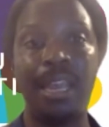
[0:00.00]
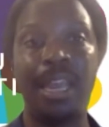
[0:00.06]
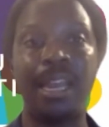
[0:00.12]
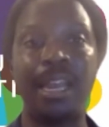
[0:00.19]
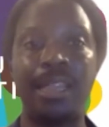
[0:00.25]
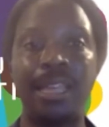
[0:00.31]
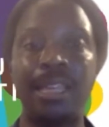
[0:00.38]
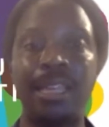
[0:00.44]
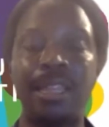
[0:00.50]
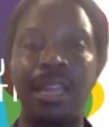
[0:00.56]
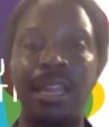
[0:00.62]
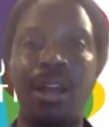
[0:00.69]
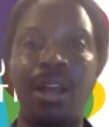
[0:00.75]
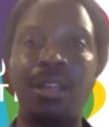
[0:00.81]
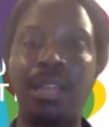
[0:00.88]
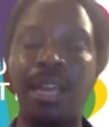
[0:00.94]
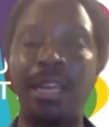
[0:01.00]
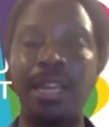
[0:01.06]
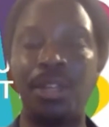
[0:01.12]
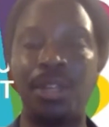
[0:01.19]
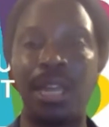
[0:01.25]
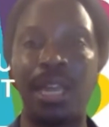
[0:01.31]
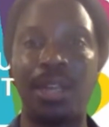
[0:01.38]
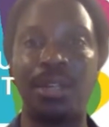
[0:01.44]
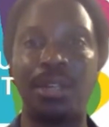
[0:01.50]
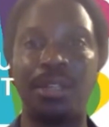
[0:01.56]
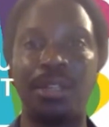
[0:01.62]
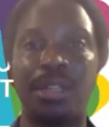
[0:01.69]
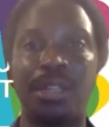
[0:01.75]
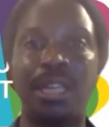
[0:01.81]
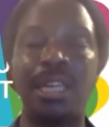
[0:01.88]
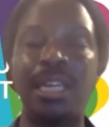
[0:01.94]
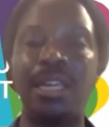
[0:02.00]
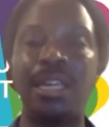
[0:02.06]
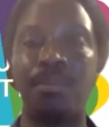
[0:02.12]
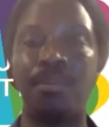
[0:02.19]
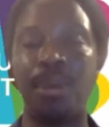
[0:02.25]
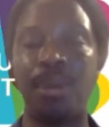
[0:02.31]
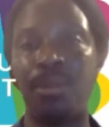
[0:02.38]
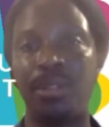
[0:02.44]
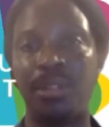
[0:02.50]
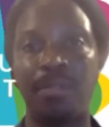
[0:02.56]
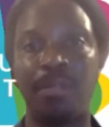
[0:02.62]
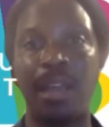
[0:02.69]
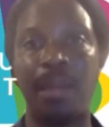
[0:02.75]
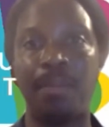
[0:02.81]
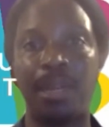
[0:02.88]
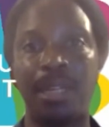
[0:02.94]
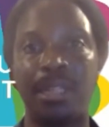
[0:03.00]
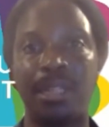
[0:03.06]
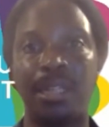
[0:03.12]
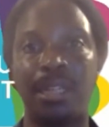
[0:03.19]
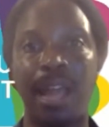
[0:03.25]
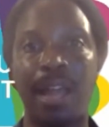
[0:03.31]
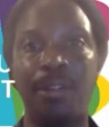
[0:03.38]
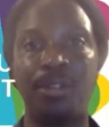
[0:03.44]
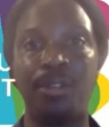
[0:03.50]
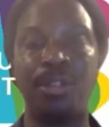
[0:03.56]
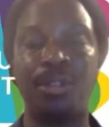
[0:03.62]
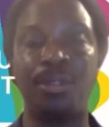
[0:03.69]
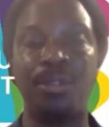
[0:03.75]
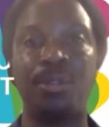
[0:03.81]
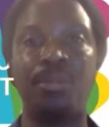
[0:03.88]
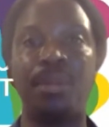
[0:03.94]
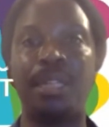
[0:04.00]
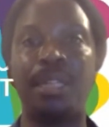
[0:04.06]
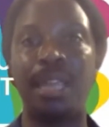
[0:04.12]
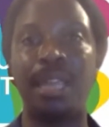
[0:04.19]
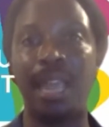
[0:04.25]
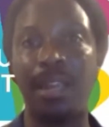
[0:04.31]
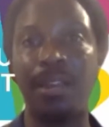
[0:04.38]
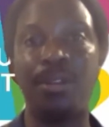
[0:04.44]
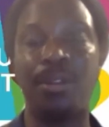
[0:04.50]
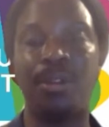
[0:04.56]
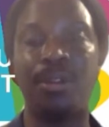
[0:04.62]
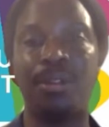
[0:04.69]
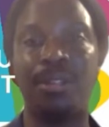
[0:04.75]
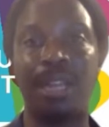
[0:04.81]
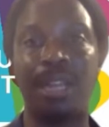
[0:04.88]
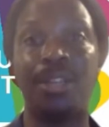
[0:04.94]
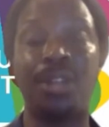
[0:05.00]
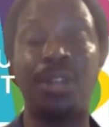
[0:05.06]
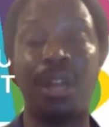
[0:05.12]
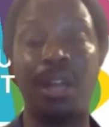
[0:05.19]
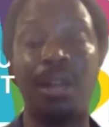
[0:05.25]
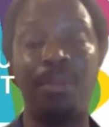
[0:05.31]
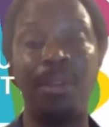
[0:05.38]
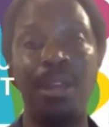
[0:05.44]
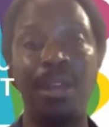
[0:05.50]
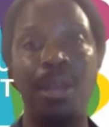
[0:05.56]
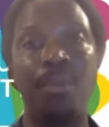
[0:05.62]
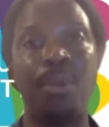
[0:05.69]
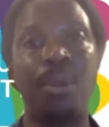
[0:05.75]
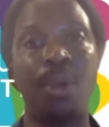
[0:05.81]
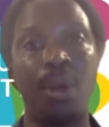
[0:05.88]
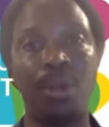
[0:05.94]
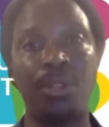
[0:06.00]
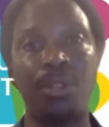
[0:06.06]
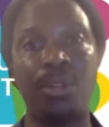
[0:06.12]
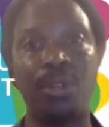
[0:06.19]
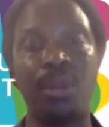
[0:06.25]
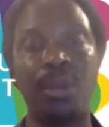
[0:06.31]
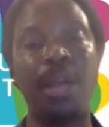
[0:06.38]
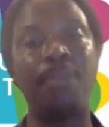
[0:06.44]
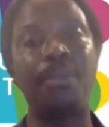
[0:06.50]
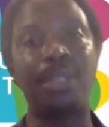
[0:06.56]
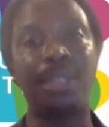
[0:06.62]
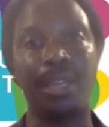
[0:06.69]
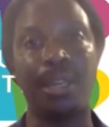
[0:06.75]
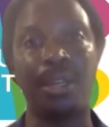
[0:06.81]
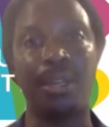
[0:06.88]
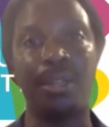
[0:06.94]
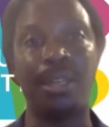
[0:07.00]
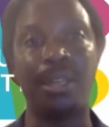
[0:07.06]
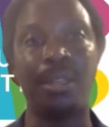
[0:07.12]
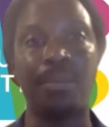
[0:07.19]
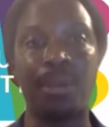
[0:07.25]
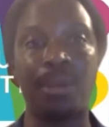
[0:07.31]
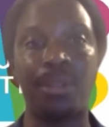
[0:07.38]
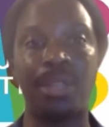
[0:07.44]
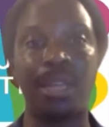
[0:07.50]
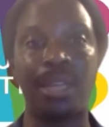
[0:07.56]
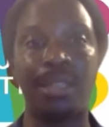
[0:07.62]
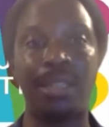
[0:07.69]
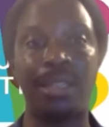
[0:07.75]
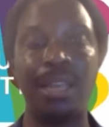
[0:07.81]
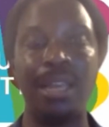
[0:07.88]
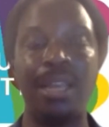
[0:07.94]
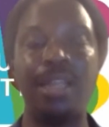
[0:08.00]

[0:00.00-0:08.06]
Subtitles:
And I think that online education is a key component of that, because it allows you to maintain your day job, but also upskill in the process.